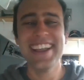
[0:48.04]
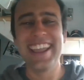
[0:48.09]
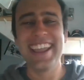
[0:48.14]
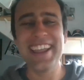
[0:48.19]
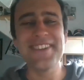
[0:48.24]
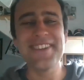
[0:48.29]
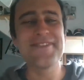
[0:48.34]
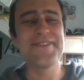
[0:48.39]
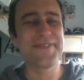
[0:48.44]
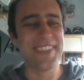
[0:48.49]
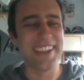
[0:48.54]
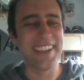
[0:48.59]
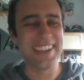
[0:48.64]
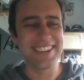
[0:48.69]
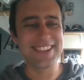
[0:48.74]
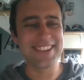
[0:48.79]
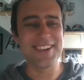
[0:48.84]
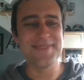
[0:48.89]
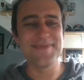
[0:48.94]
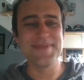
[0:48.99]
if
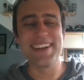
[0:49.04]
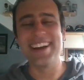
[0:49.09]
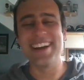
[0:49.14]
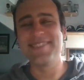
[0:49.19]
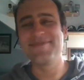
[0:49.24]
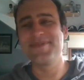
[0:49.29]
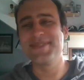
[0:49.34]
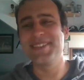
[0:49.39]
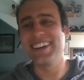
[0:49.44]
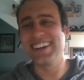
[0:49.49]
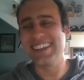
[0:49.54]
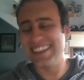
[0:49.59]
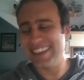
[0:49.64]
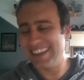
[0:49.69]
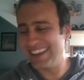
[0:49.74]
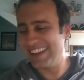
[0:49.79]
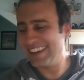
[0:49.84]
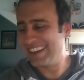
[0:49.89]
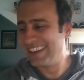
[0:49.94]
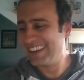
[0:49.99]
things open up
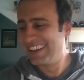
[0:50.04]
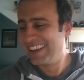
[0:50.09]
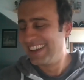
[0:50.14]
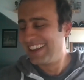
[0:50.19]
again,